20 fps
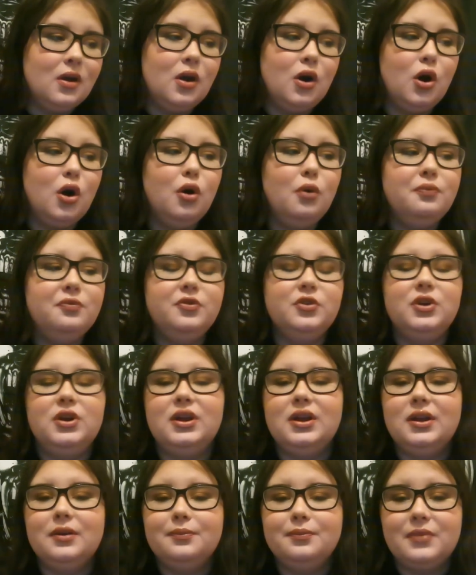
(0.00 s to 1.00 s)

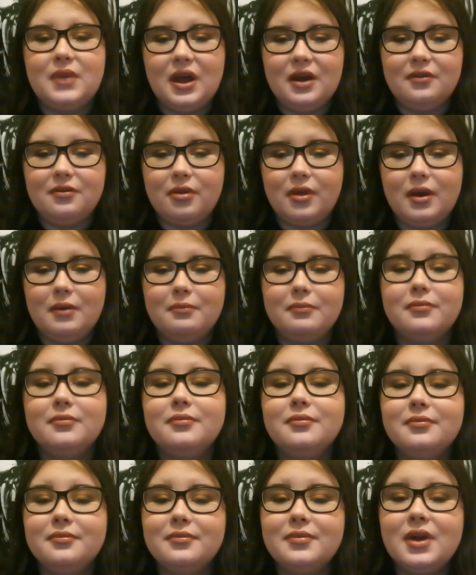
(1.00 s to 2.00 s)
hopefully have them
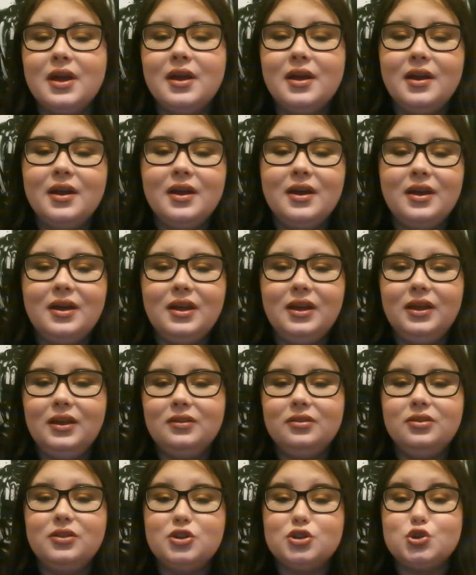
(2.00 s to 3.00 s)

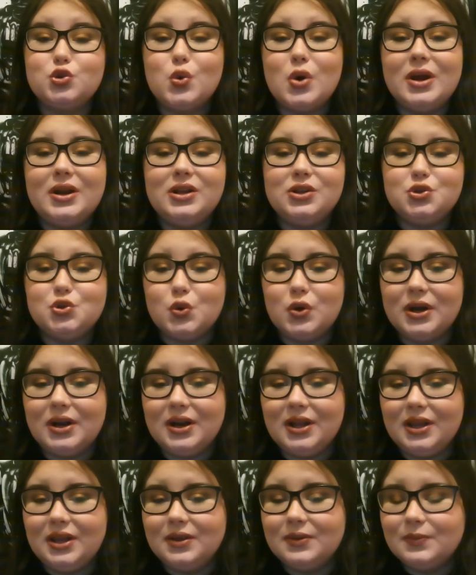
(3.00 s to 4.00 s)
in the
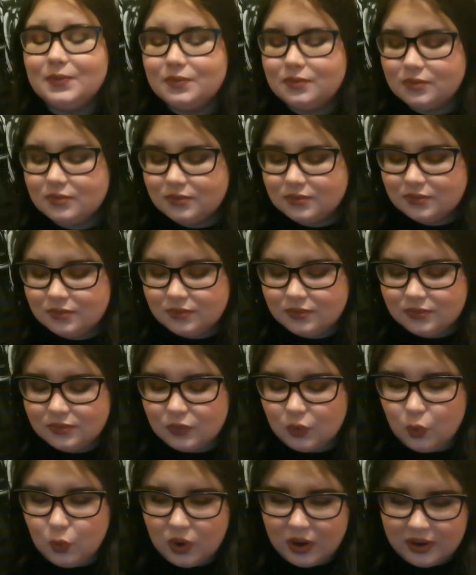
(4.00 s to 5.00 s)

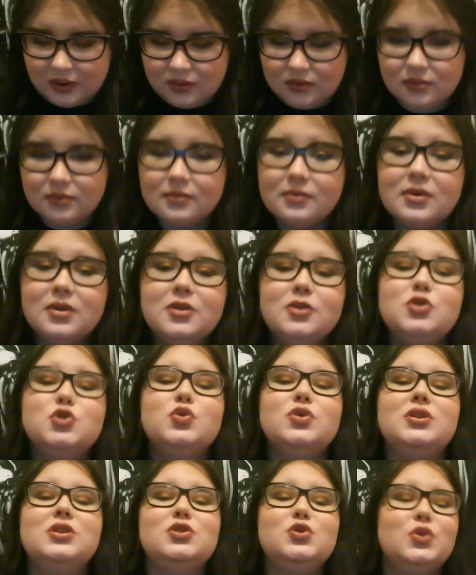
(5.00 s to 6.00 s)

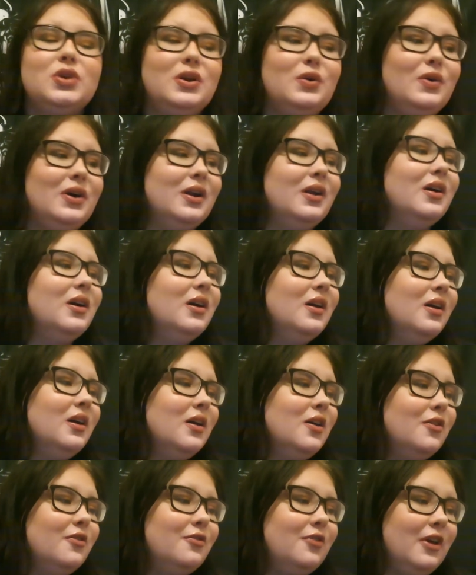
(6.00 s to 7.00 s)
2021
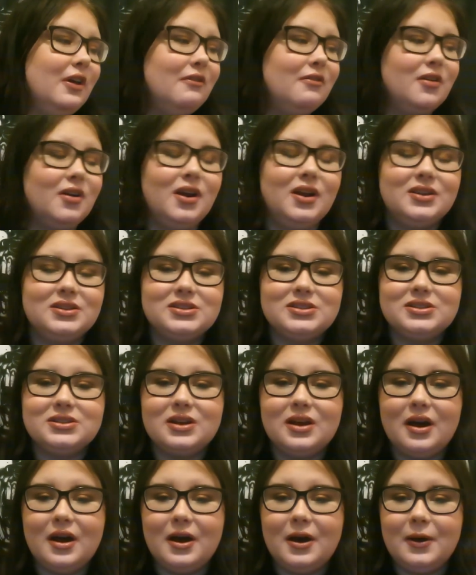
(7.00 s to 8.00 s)
favorites.
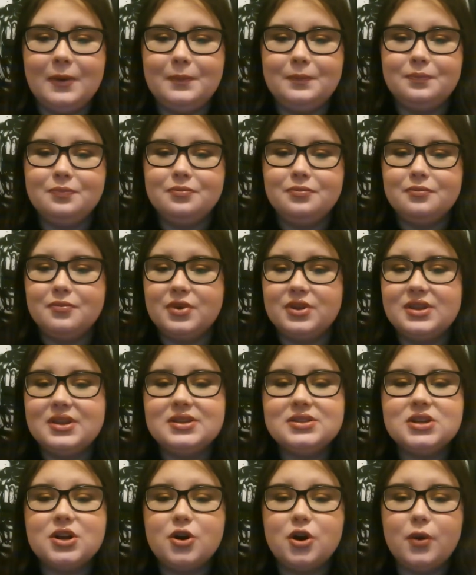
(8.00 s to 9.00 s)
But
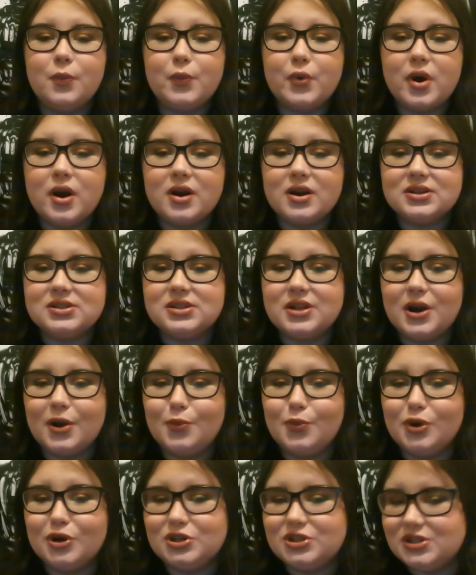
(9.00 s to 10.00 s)
these are all products that I
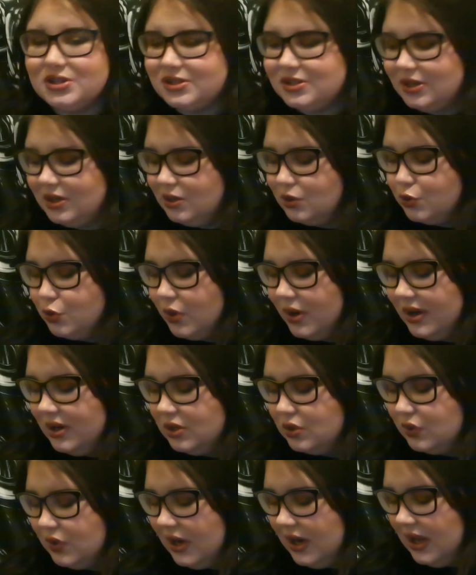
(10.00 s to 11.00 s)
purchased in
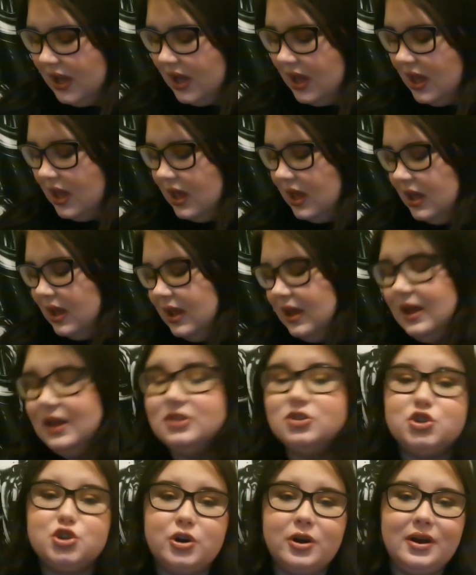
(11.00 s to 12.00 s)
2020
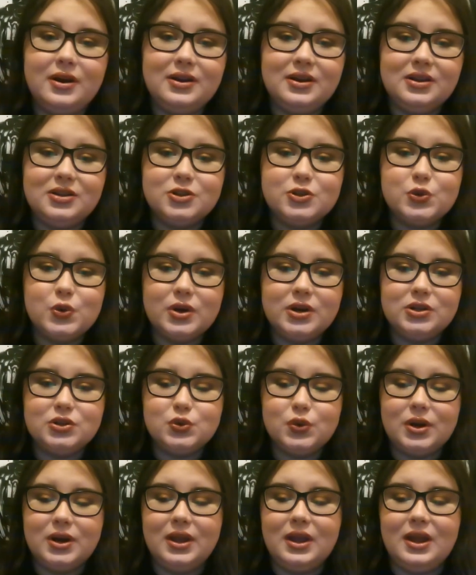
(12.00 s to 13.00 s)
and tried in
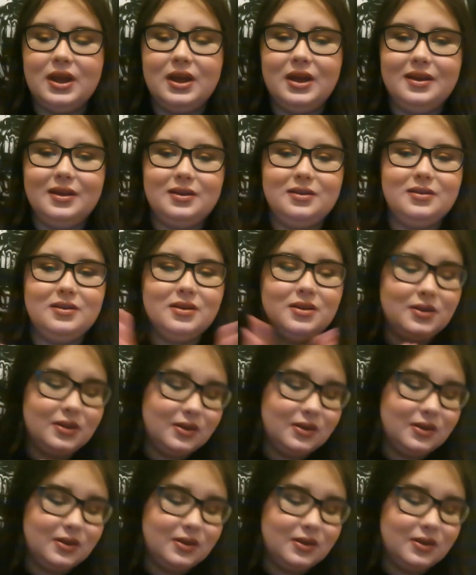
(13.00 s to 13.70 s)
2020, and